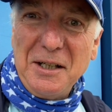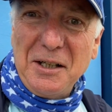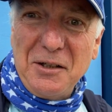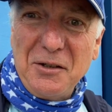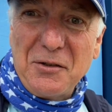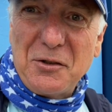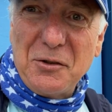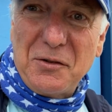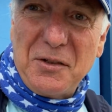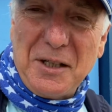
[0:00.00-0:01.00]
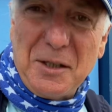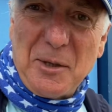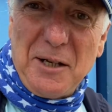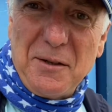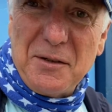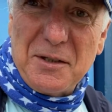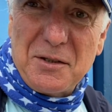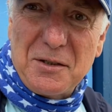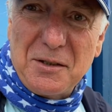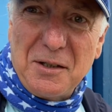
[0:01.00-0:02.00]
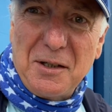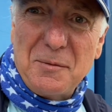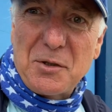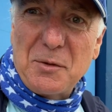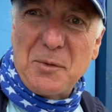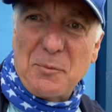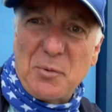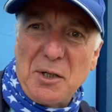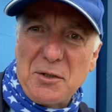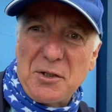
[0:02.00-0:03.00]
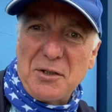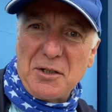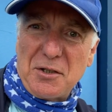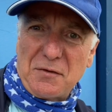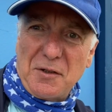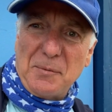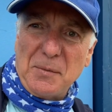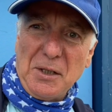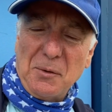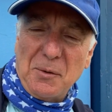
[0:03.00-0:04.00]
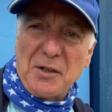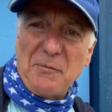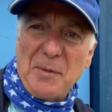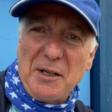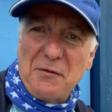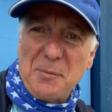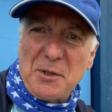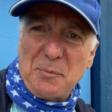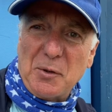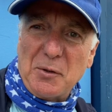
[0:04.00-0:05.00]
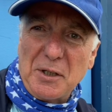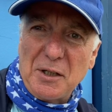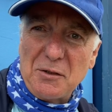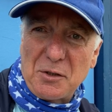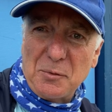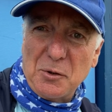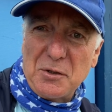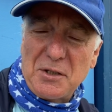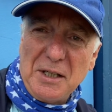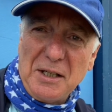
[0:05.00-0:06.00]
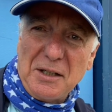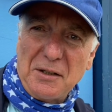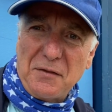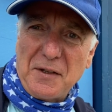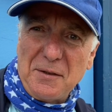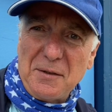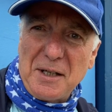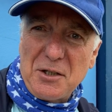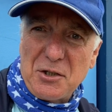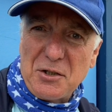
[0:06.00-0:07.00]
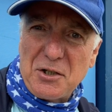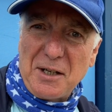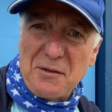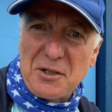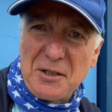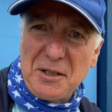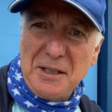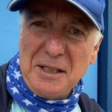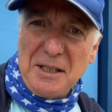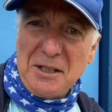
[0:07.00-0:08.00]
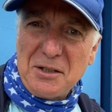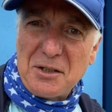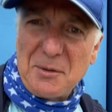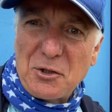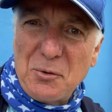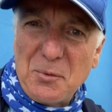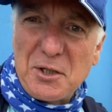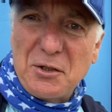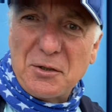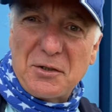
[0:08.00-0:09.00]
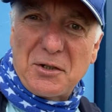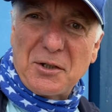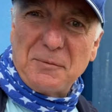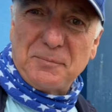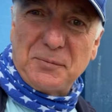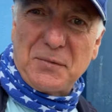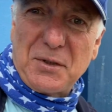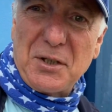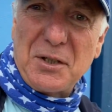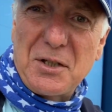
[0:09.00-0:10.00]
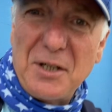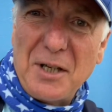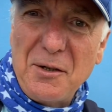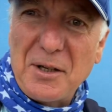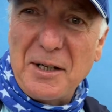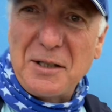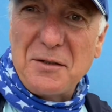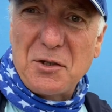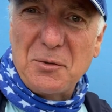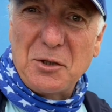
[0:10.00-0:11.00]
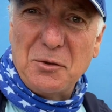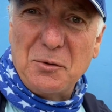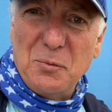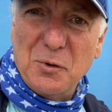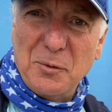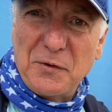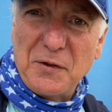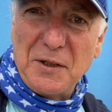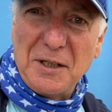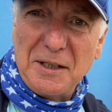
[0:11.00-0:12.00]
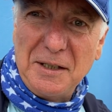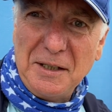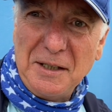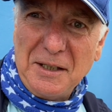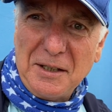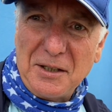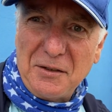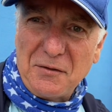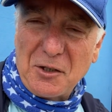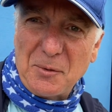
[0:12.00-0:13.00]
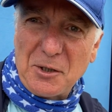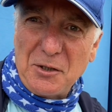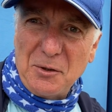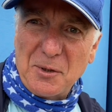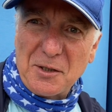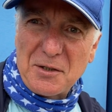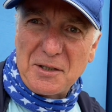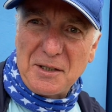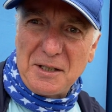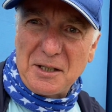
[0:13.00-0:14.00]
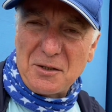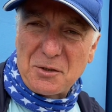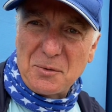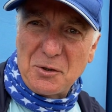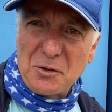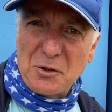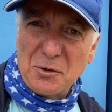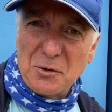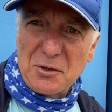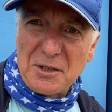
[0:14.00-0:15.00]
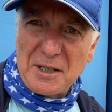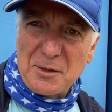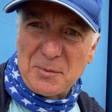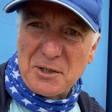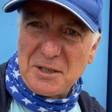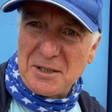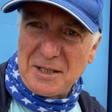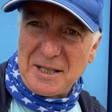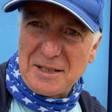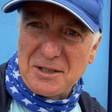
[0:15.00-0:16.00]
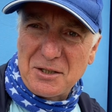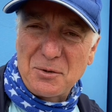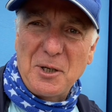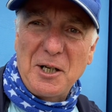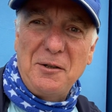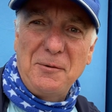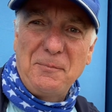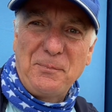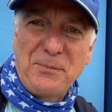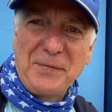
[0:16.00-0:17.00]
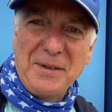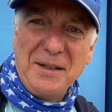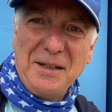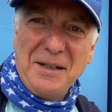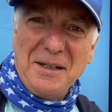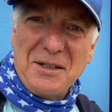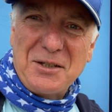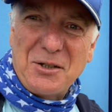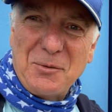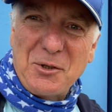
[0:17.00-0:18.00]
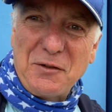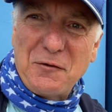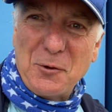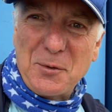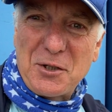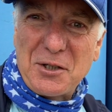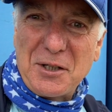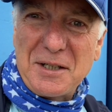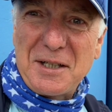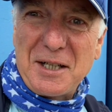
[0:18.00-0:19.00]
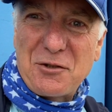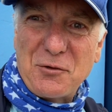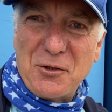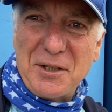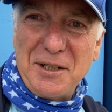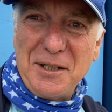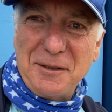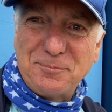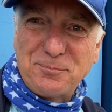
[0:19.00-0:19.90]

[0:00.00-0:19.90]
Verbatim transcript: The other good thing about this, um, some of the proceeds from what they've made from this bike go towards the foundation charity. So it's always good to, to, to know that. It gives you a good warm feeling that you've got what you want and it goes to a good cause and helps these lads as well. So I'm looking forward to test riding it.